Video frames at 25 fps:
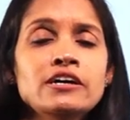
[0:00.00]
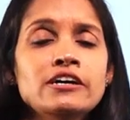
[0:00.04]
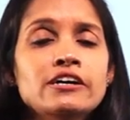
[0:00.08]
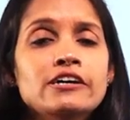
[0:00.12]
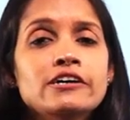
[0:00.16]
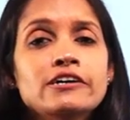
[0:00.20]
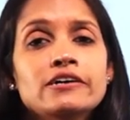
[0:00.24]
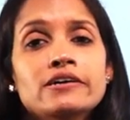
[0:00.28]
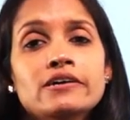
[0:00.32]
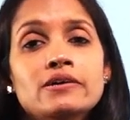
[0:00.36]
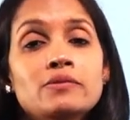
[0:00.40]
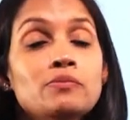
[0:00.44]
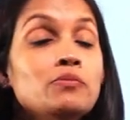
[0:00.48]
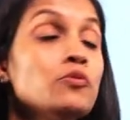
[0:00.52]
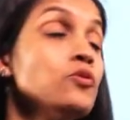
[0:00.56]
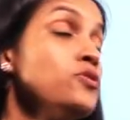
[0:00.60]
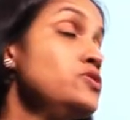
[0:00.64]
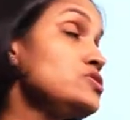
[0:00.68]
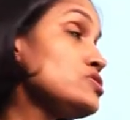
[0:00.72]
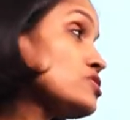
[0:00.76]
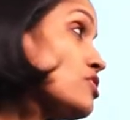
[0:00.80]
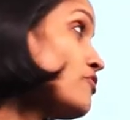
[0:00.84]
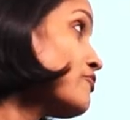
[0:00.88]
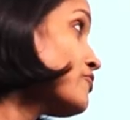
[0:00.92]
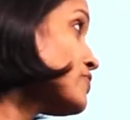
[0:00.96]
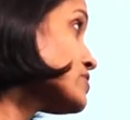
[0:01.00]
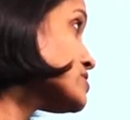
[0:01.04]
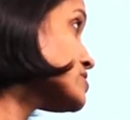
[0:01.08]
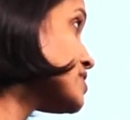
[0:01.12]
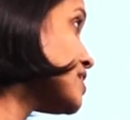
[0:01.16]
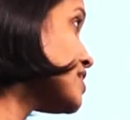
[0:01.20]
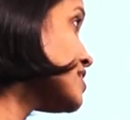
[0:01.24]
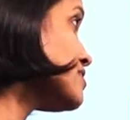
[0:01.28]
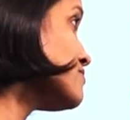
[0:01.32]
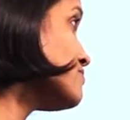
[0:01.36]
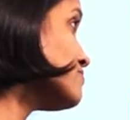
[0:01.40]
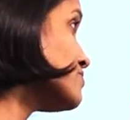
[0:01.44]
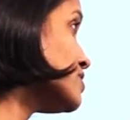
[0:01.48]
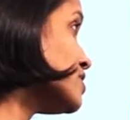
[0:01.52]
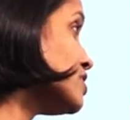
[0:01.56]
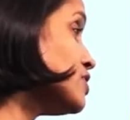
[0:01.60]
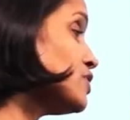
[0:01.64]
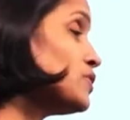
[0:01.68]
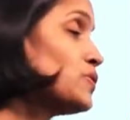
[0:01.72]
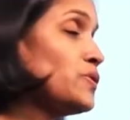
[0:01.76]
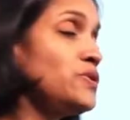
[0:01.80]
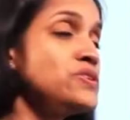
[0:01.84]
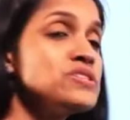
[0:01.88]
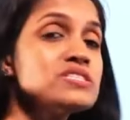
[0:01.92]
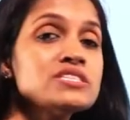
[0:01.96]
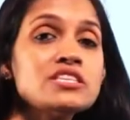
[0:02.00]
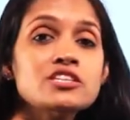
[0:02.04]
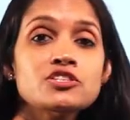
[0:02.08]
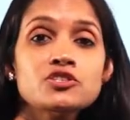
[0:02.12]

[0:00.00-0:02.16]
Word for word: Most of the time we use